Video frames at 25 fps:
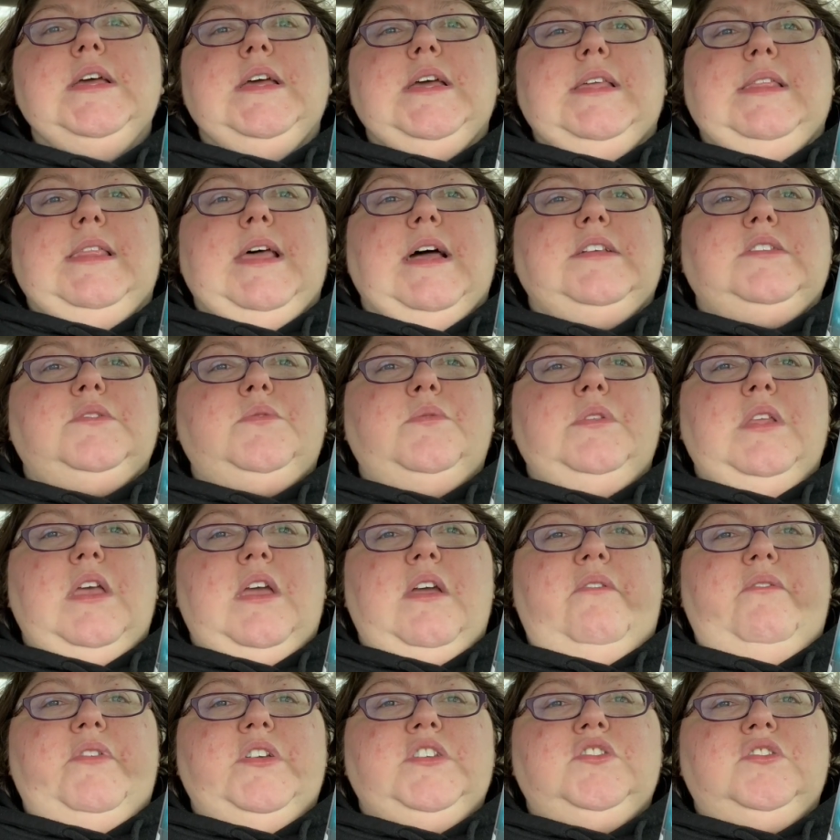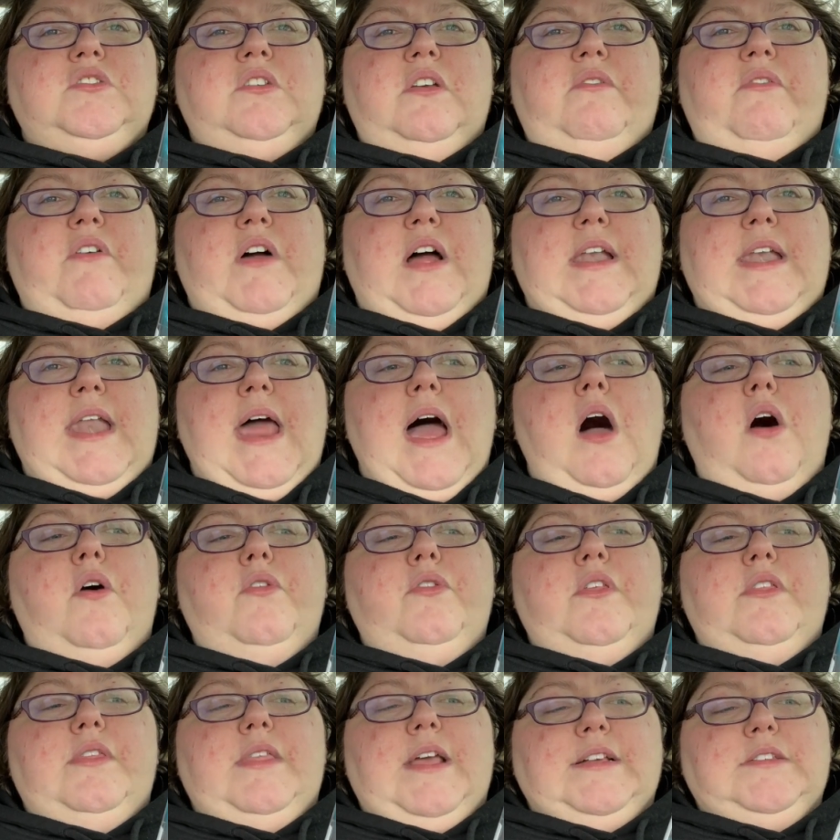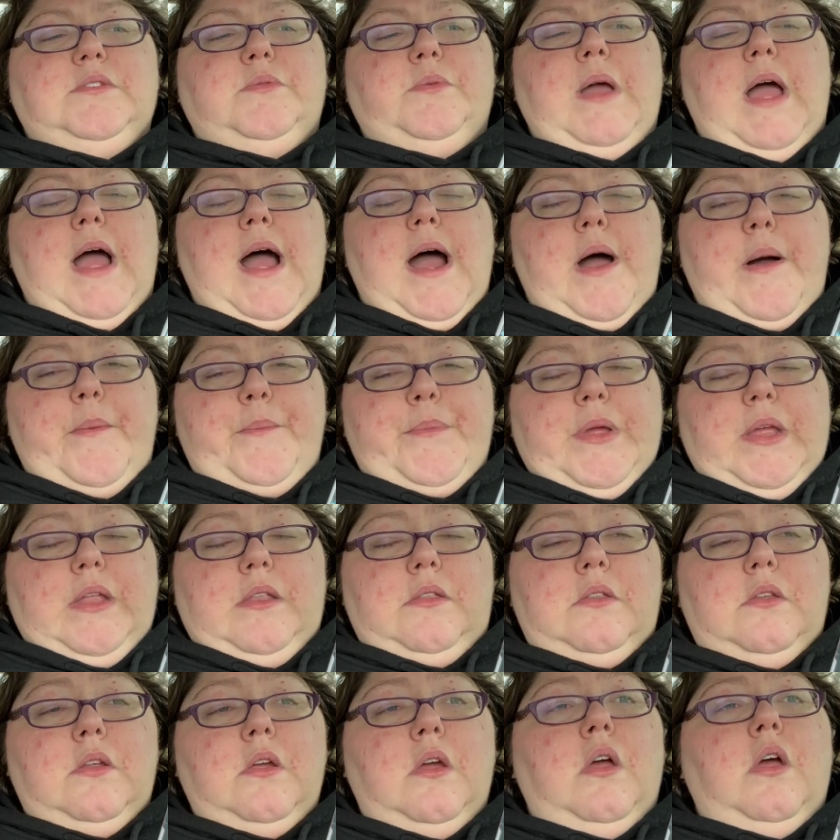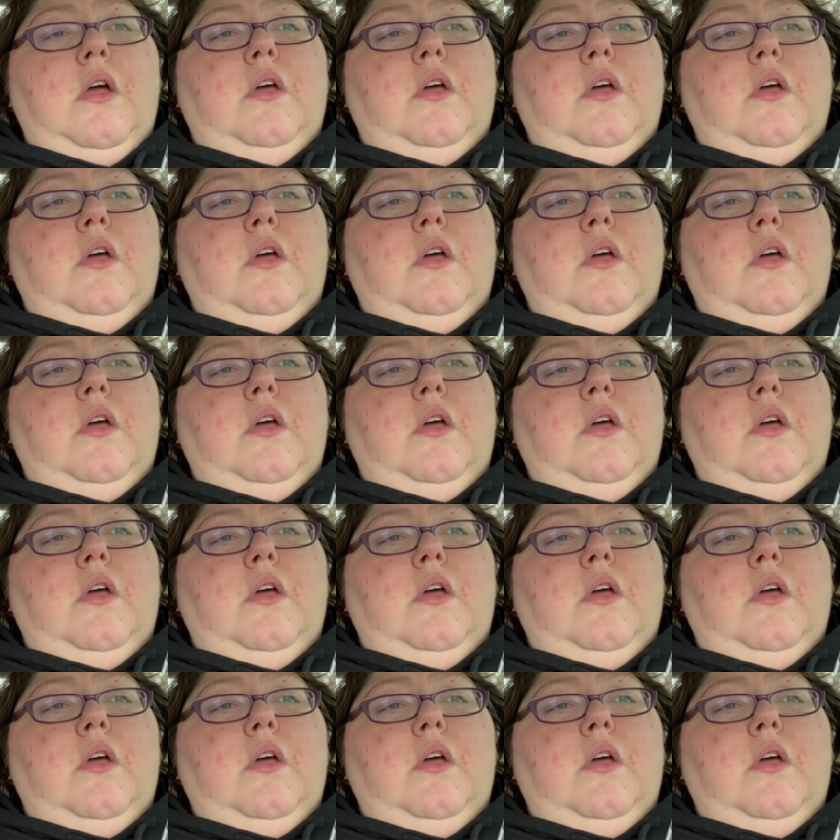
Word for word: And that's when they eventually found out that that's what happened.